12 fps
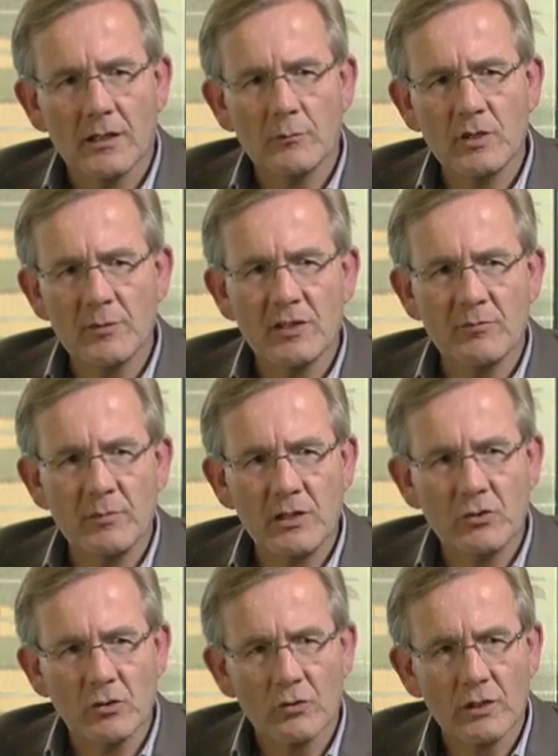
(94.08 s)
with a bit of
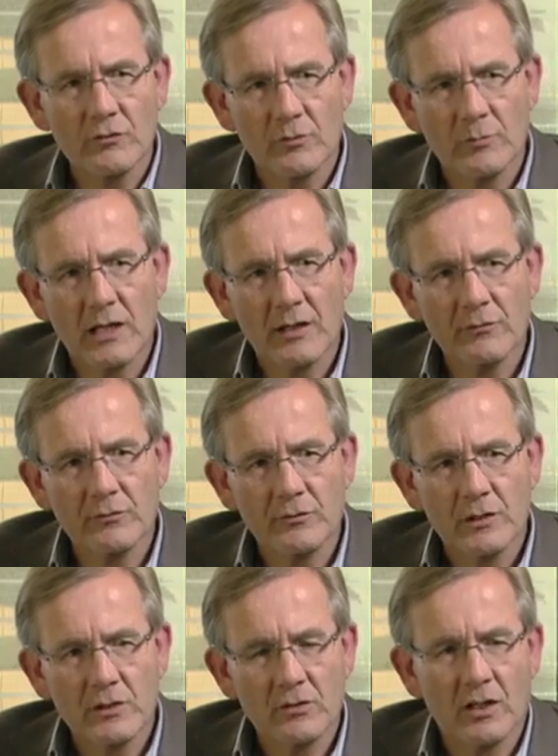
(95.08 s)
mentoring from Half
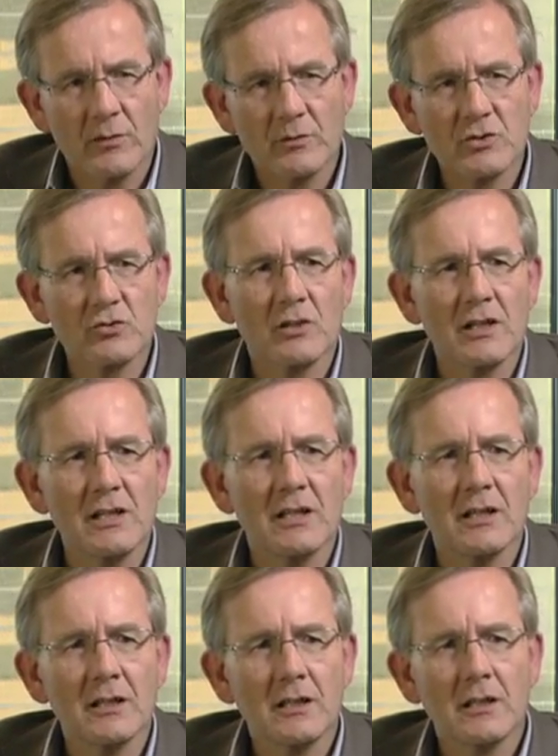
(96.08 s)
Time
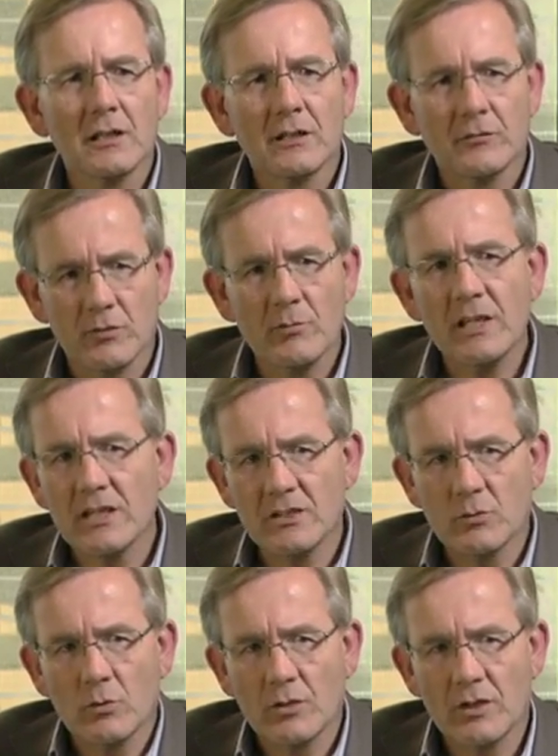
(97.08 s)
Australia, for me
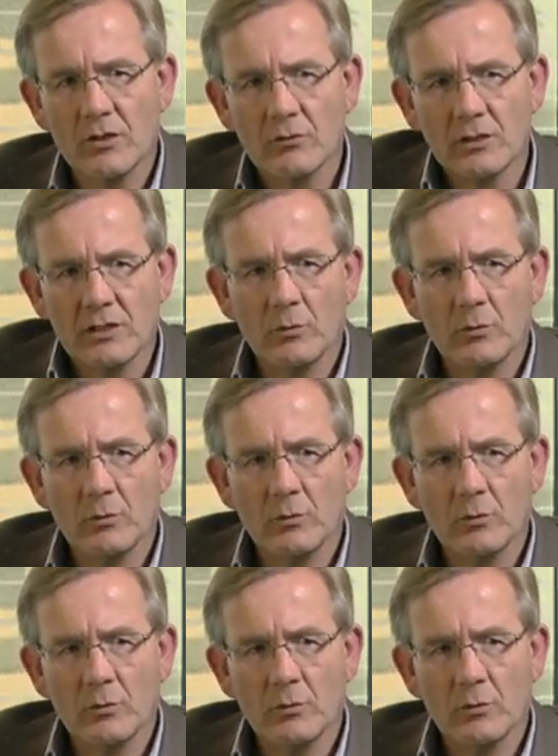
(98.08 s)
is working really